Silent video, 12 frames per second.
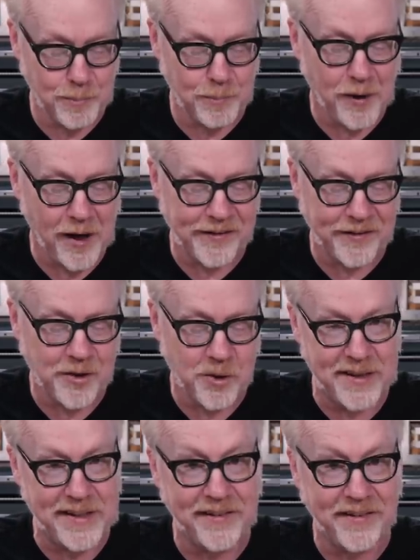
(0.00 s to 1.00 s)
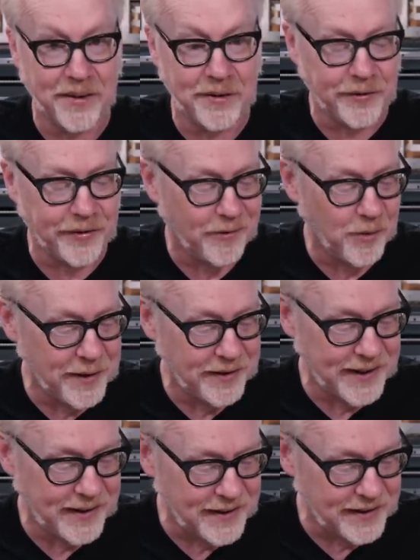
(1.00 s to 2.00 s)
practice going easy on yourself about
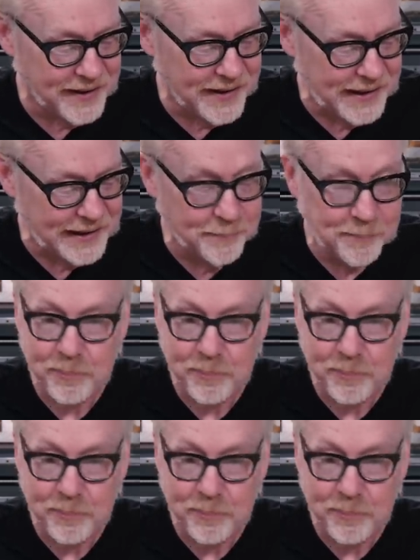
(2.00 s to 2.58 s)
that kind of thing